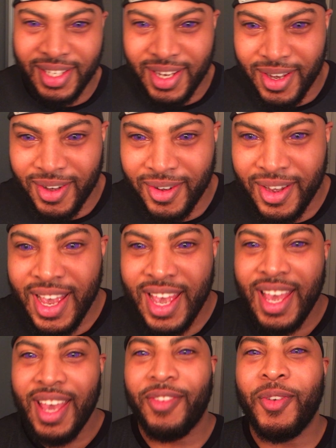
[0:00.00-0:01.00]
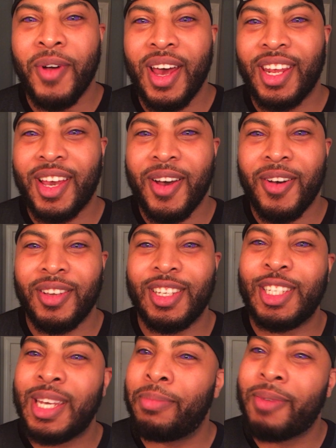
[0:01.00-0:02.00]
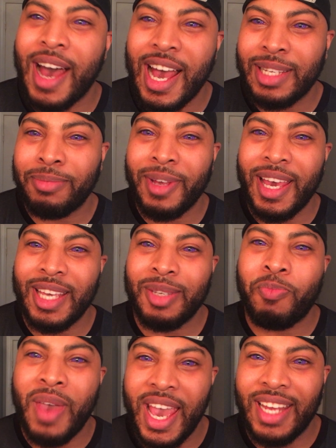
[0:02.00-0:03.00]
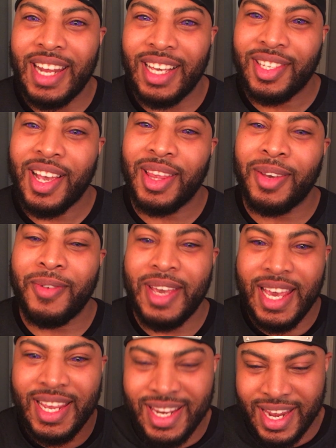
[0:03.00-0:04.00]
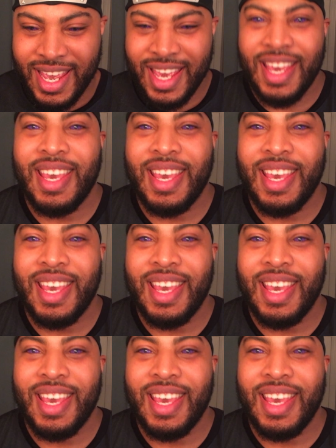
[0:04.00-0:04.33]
So if you want to go as cheap cosplay as Pay next Halloween,